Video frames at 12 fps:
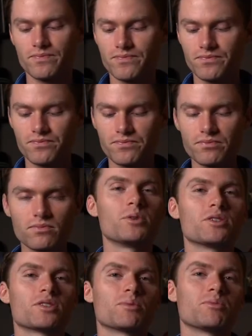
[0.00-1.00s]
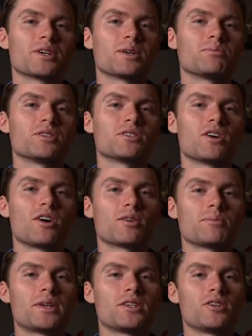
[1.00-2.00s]
So PhotoPills can bring up this
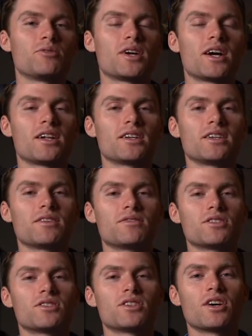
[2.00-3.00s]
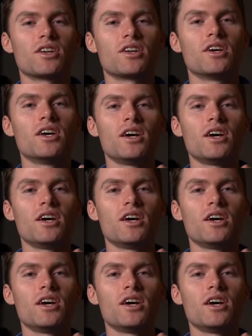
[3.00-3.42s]
augmented reality of the sun